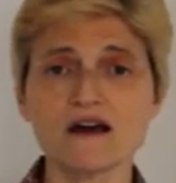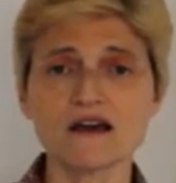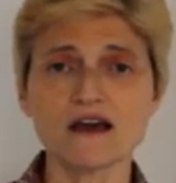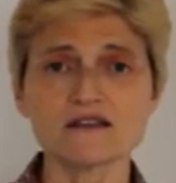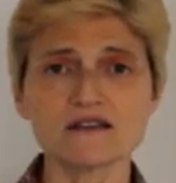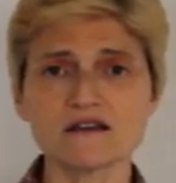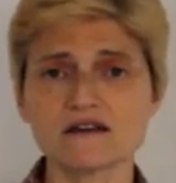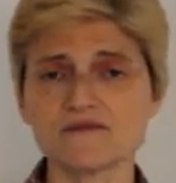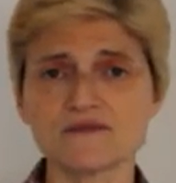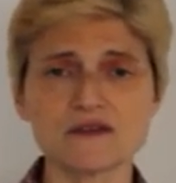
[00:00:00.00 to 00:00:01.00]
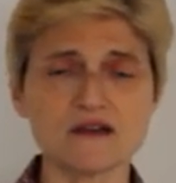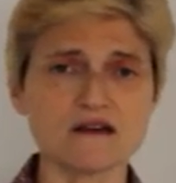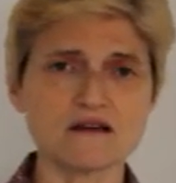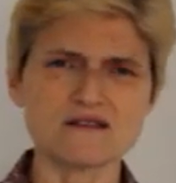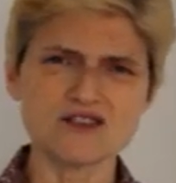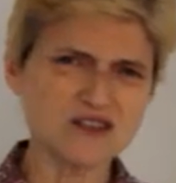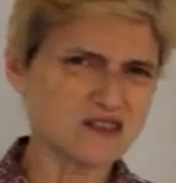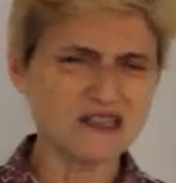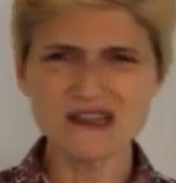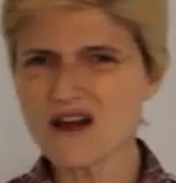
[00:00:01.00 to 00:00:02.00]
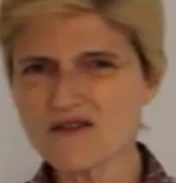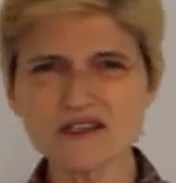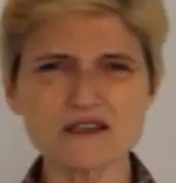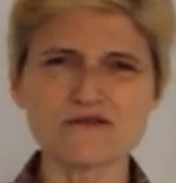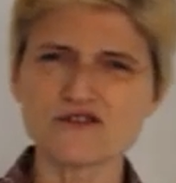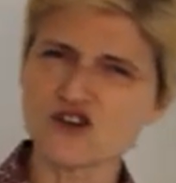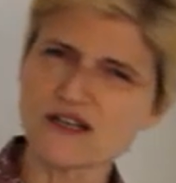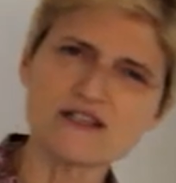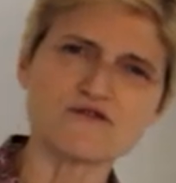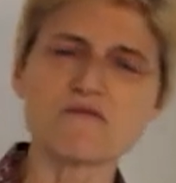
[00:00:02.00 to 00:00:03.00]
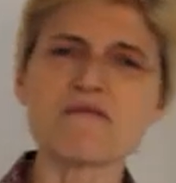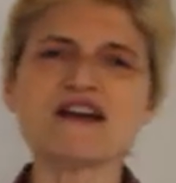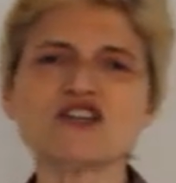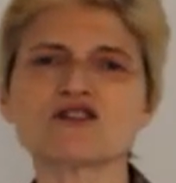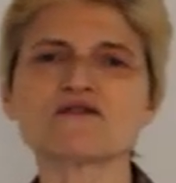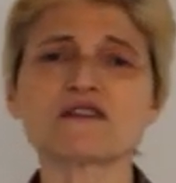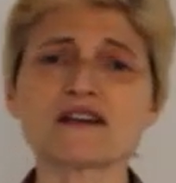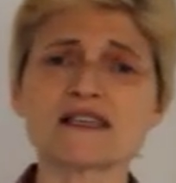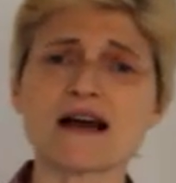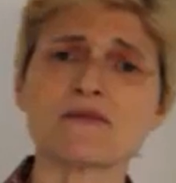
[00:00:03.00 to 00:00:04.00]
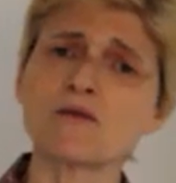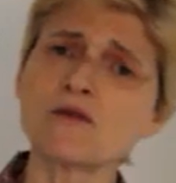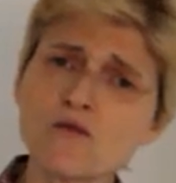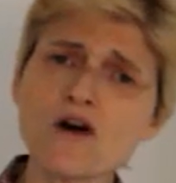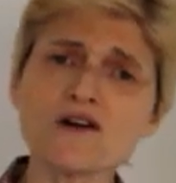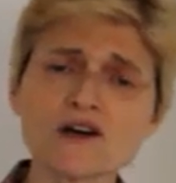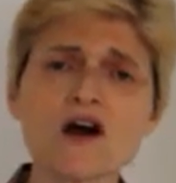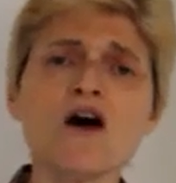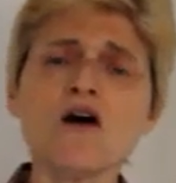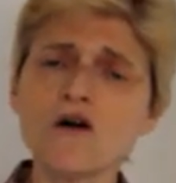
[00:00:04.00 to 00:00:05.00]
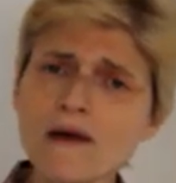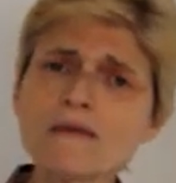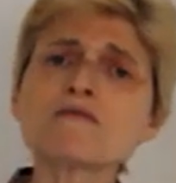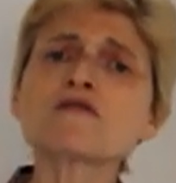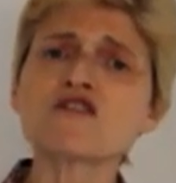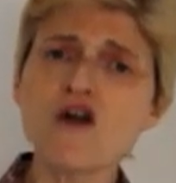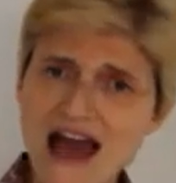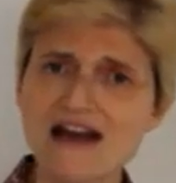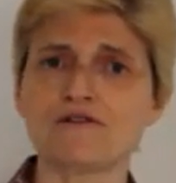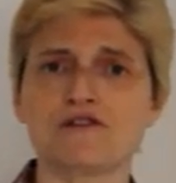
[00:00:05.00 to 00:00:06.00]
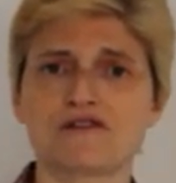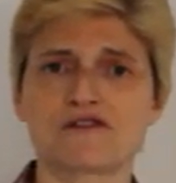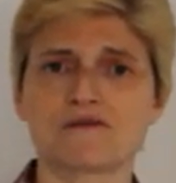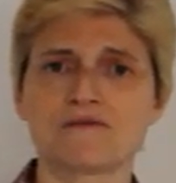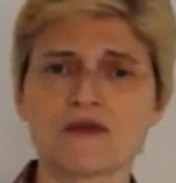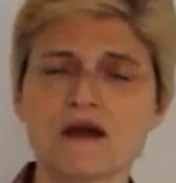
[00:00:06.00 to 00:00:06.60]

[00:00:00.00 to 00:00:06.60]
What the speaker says: Yes, just lots of transformational things happening with work, or maybe with your health.